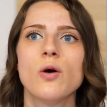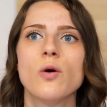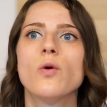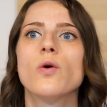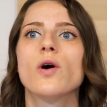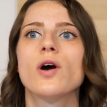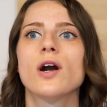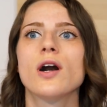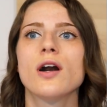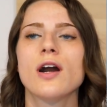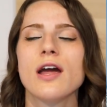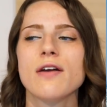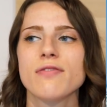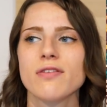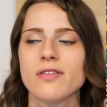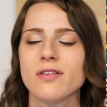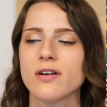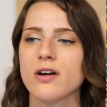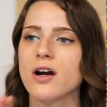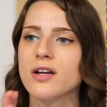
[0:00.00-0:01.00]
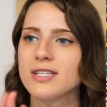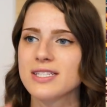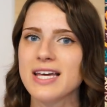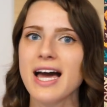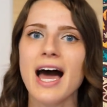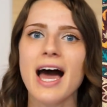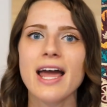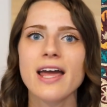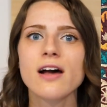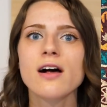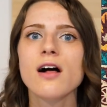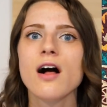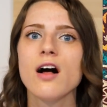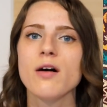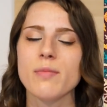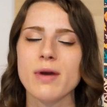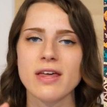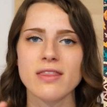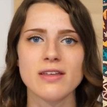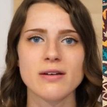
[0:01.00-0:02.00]
or if they're on tile,
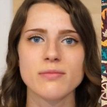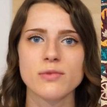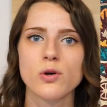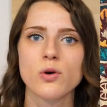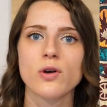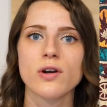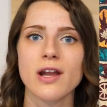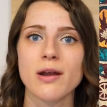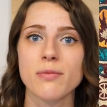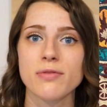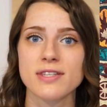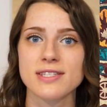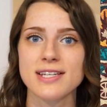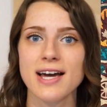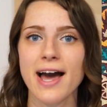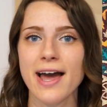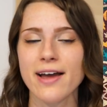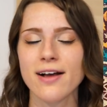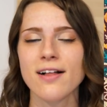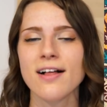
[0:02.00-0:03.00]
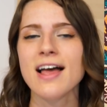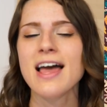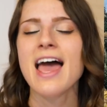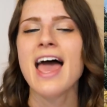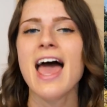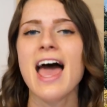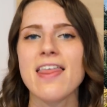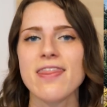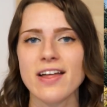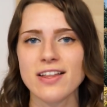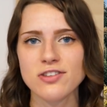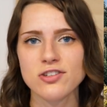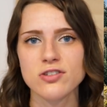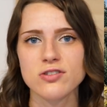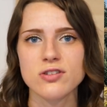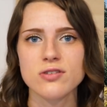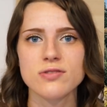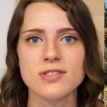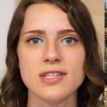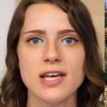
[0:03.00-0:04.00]
I'll make them coordinate with the tile. And that's
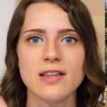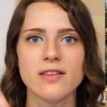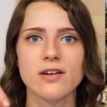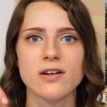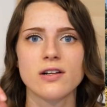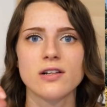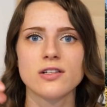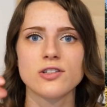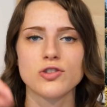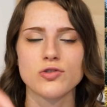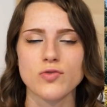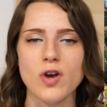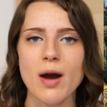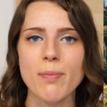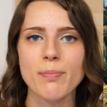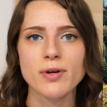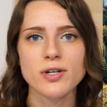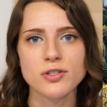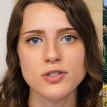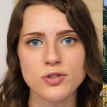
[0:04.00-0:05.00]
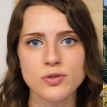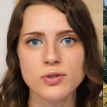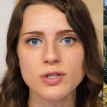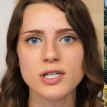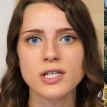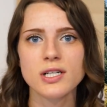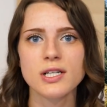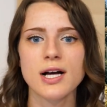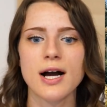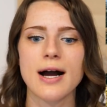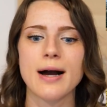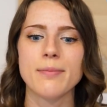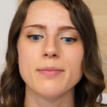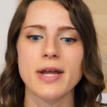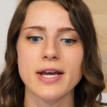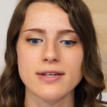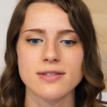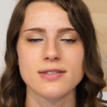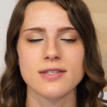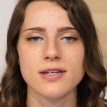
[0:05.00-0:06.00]
just using that little dropper tool
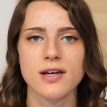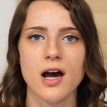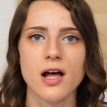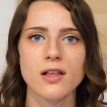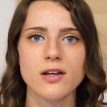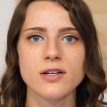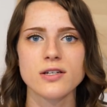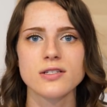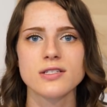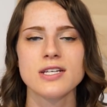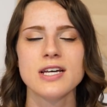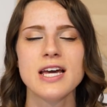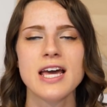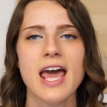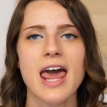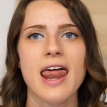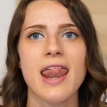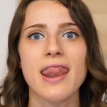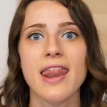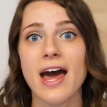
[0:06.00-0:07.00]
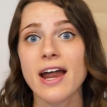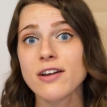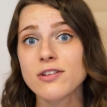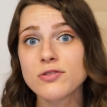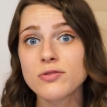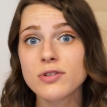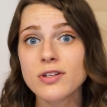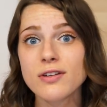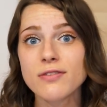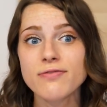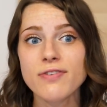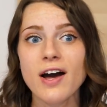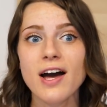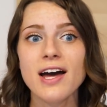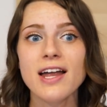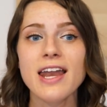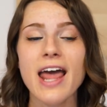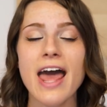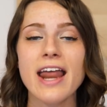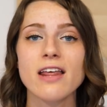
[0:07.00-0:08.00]
next to the colors. That is really
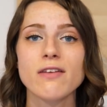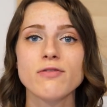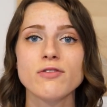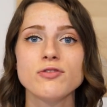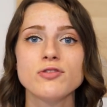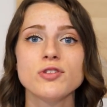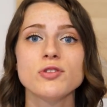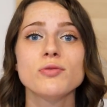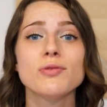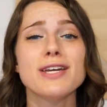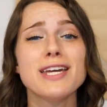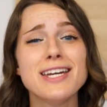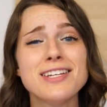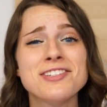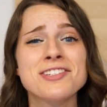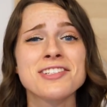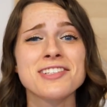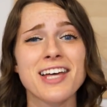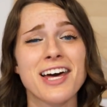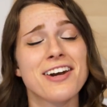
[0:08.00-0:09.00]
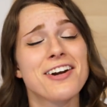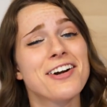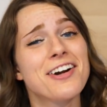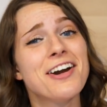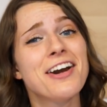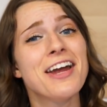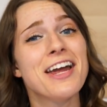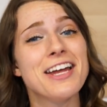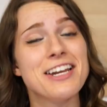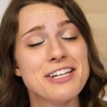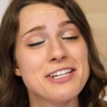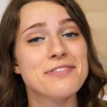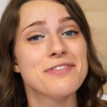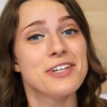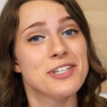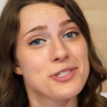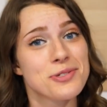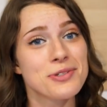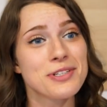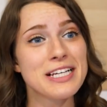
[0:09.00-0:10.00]
fun. And if you do each letter
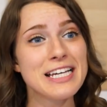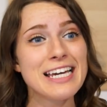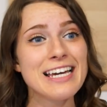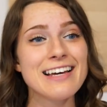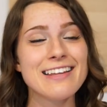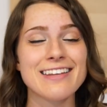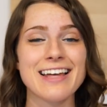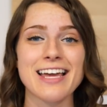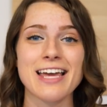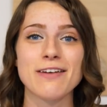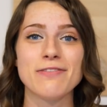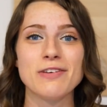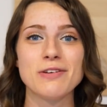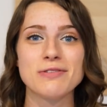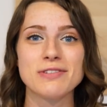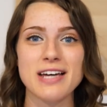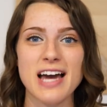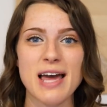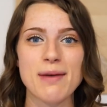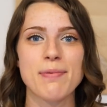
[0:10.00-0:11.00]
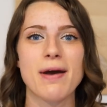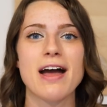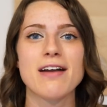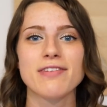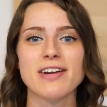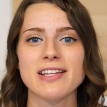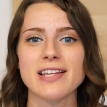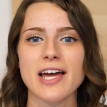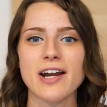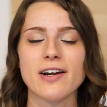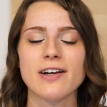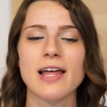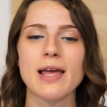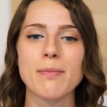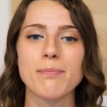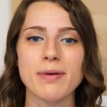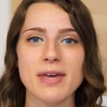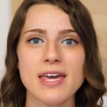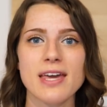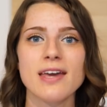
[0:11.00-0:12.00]
individually, like if you type every letter
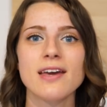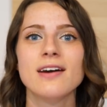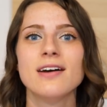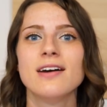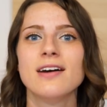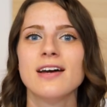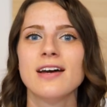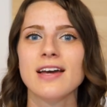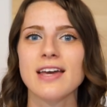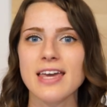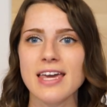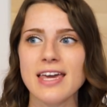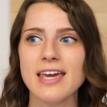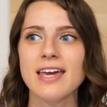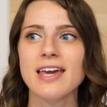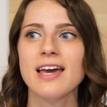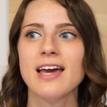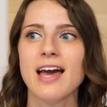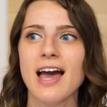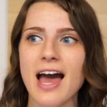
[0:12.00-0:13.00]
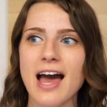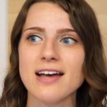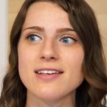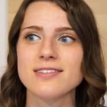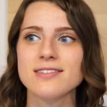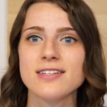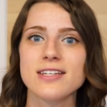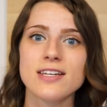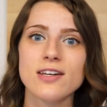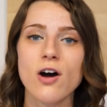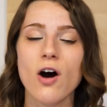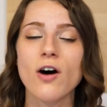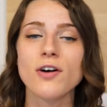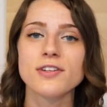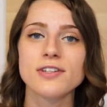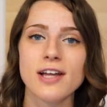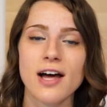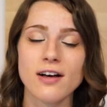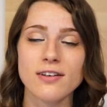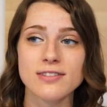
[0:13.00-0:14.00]
like B, E, S, T,
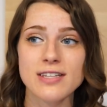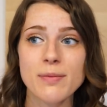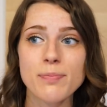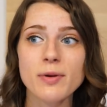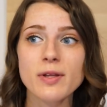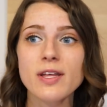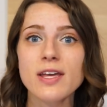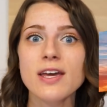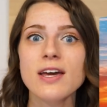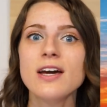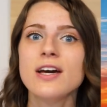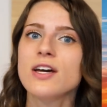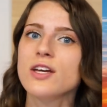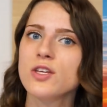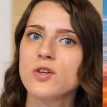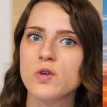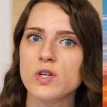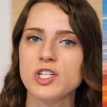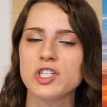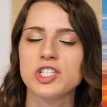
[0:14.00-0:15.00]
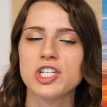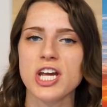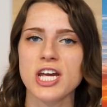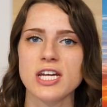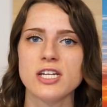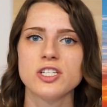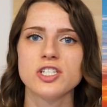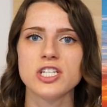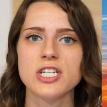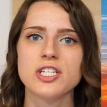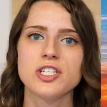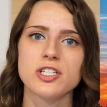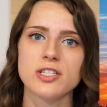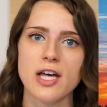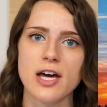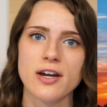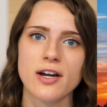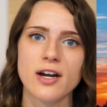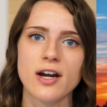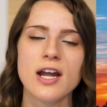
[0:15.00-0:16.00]
all separately, you can change each
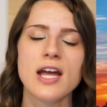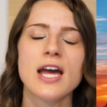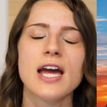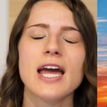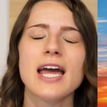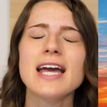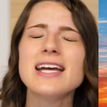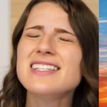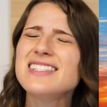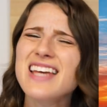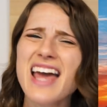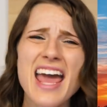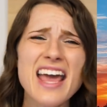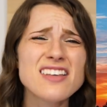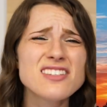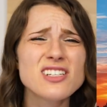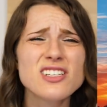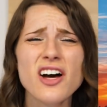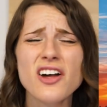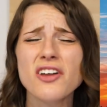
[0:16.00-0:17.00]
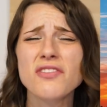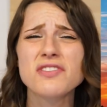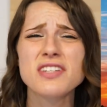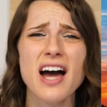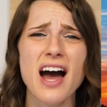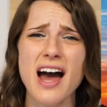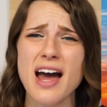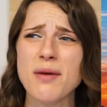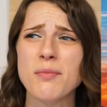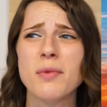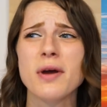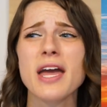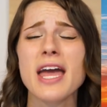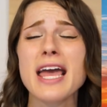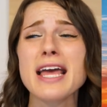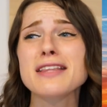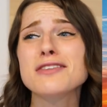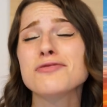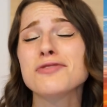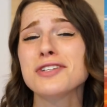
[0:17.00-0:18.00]
letter. It takes a lot of time.
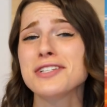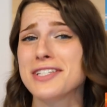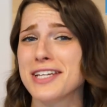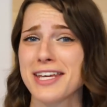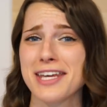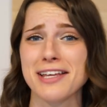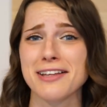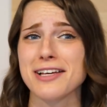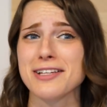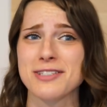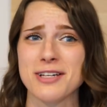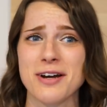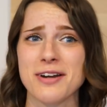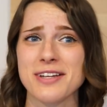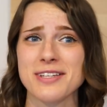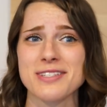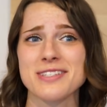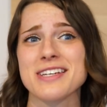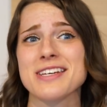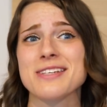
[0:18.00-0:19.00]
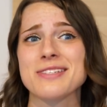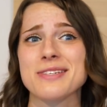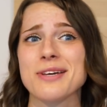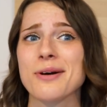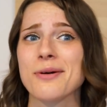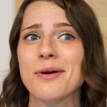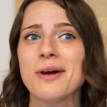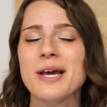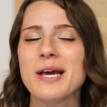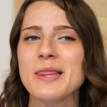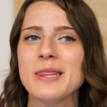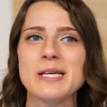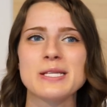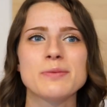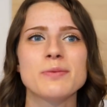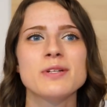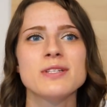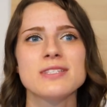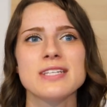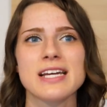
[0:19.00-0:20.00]
It's ridiculous, honestly. So
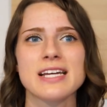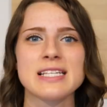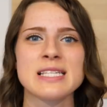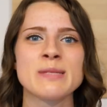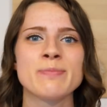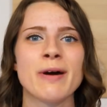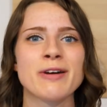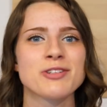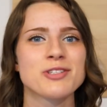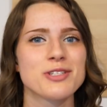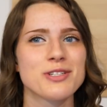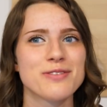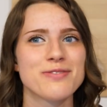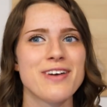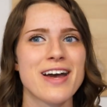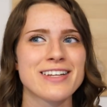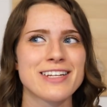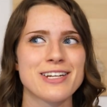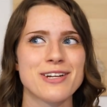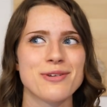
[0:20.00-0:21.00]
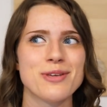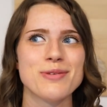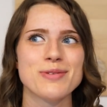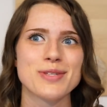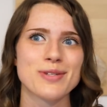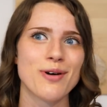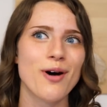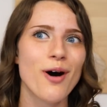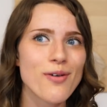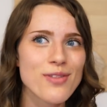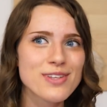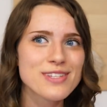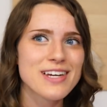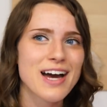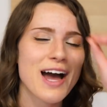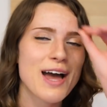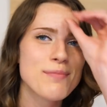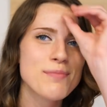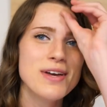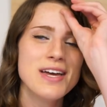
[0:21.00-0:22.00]
this one's like a special effect. I don't use it all the
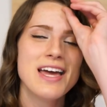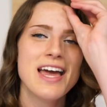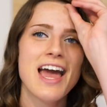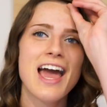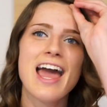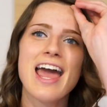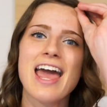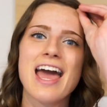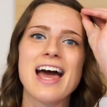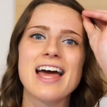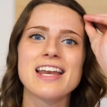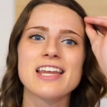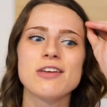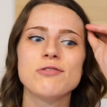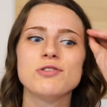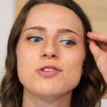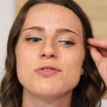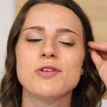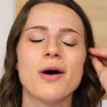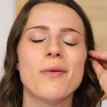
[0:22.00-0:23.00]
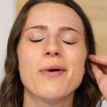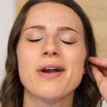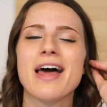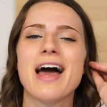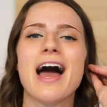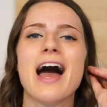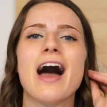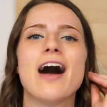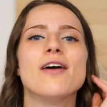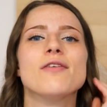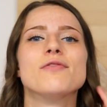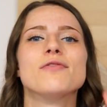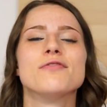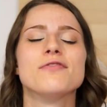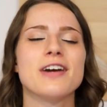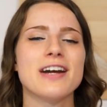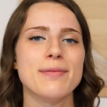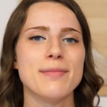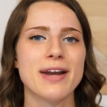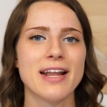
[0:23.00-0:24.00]
time, and you do not want to have
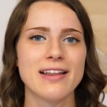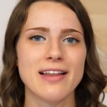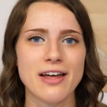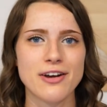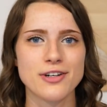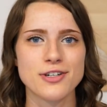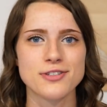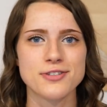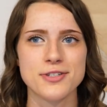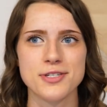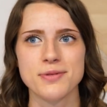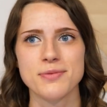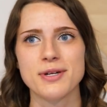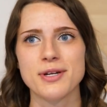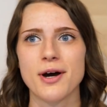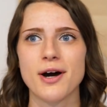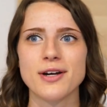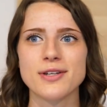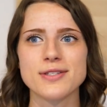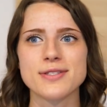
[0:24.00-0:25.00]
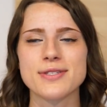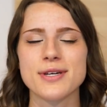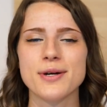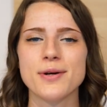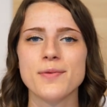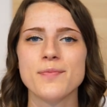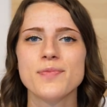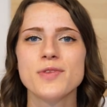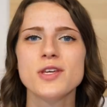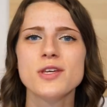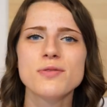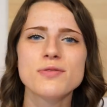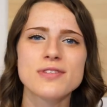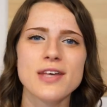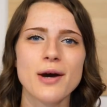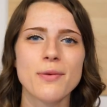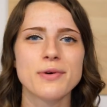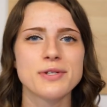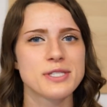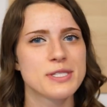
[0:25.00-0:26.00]
very many letters to do it on. So use
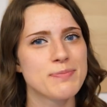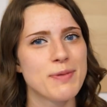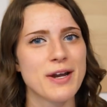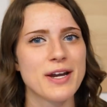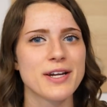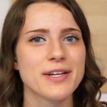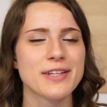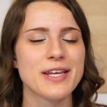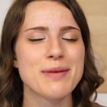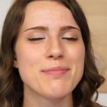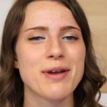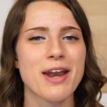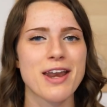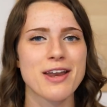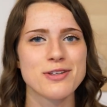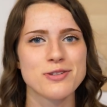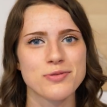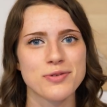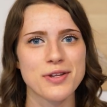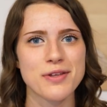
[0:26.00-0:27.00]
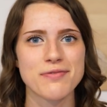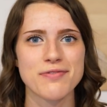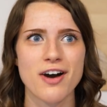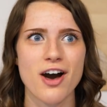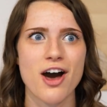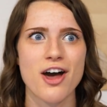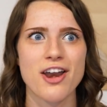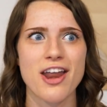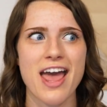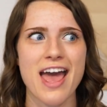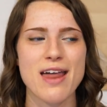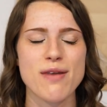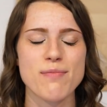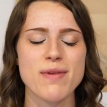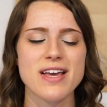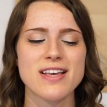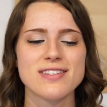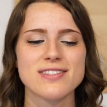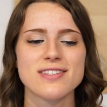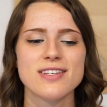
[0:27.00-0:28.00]
that one sparingly, but it is really fun and
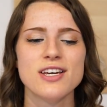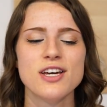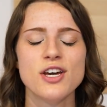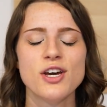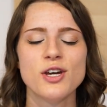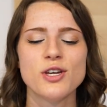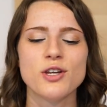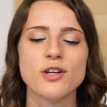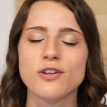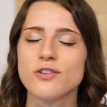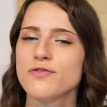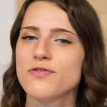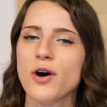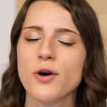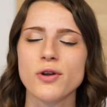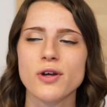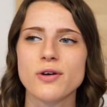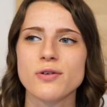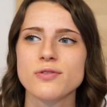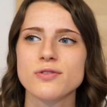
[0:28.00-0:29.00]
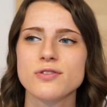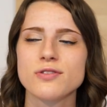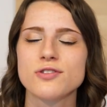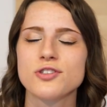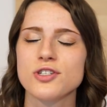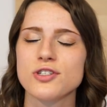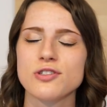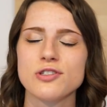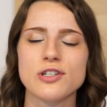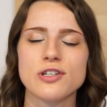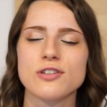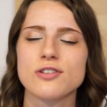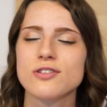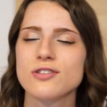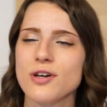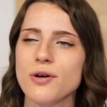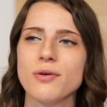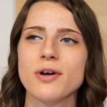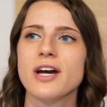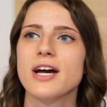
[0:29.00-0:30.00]
makes your photos just look
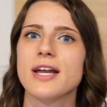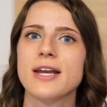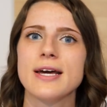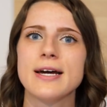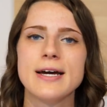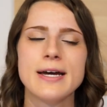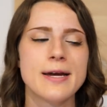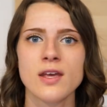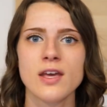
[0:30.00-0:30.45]
so good.